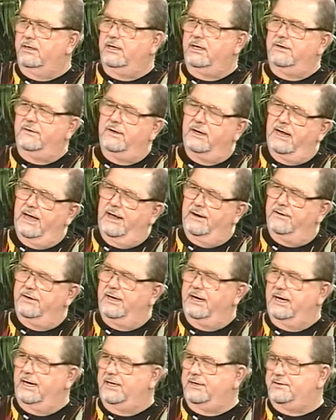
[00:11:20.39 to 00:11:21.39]
in the latter
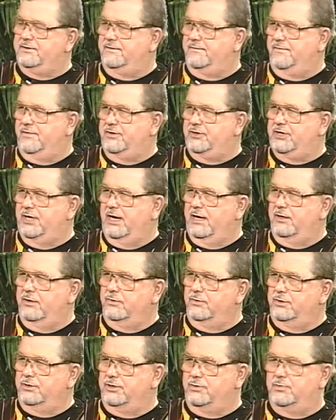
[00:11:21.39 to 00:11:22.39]
days of the John
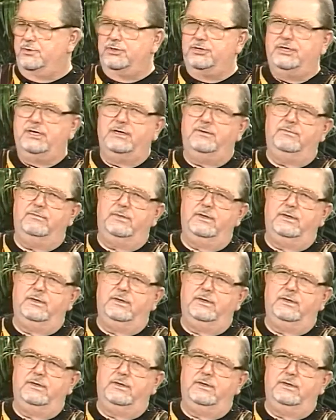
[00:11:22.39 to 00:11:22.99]
Lucas regime.